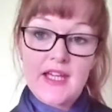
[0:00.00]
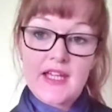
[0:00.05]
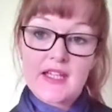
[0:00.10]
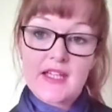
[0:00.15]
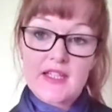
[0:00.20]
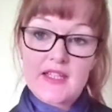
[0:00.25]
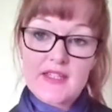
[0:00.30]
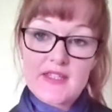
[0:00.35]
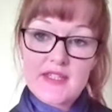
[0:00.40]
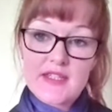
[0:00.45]

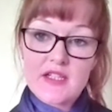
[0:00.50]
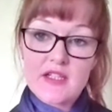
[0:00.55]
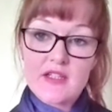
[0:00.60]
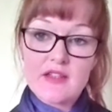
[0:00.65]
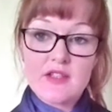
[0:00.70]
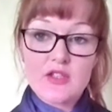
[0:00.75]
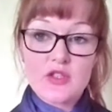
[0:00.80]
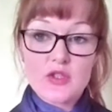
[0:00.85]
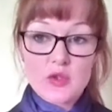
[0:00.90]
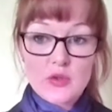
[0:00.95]
Consider
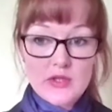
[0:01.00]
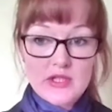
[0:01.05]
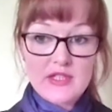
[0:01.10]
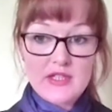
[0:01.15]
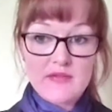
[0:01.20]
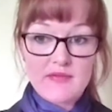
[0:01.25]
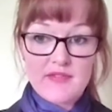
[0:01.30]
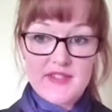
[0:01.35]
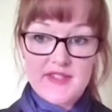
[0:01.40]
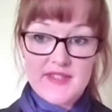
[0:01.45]
the
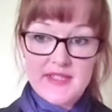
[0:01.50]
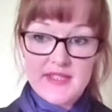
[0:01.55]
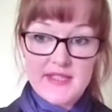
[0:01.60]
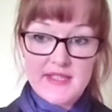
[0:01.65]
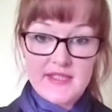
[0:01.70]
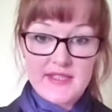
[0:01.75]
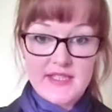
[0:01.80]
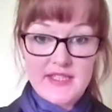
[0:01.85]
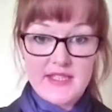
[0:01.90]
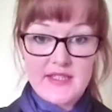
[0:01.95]
toilet
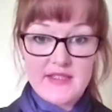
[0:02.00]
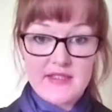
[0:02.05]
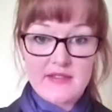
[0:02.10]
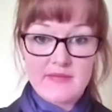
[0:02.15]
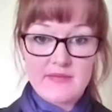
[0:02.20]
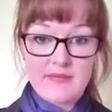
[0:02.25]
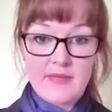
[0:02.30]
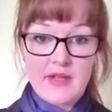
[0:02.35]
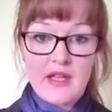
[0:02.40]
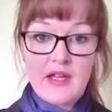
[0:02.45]
facilities
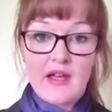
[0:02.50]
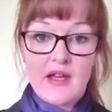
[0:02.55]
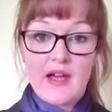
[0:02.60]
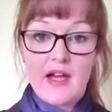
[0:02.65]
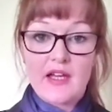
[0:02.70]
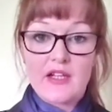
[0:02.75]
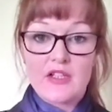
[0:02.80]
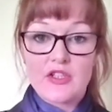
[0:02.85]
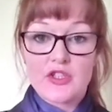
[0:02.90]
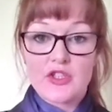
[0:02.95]

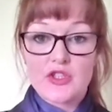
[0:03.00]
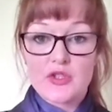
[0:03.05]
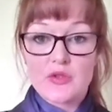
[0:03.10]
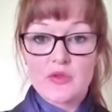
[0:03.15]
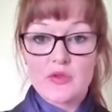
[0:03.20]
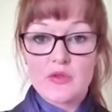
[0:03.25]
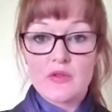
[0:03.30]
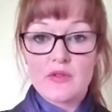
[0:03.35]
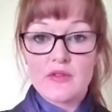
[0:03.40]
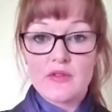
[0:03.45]
and
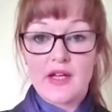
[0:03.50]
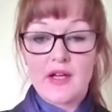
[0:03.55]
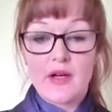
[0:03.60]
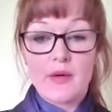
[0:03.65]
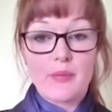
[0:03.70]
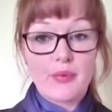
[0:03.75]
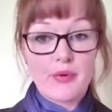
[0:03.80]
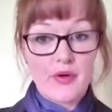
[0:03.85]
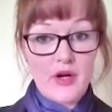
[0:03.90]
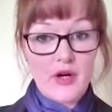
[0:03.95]
ensure they are
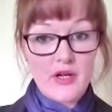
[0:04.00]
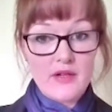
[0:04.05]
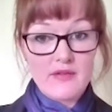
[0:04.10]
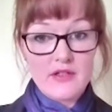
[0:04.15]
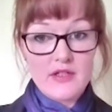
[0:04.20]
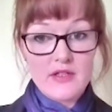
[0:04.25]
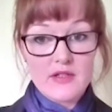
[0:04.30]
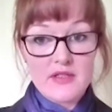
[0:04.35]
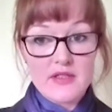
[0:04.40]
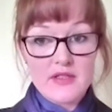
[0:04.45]

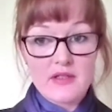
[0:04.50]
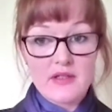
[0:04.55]
private,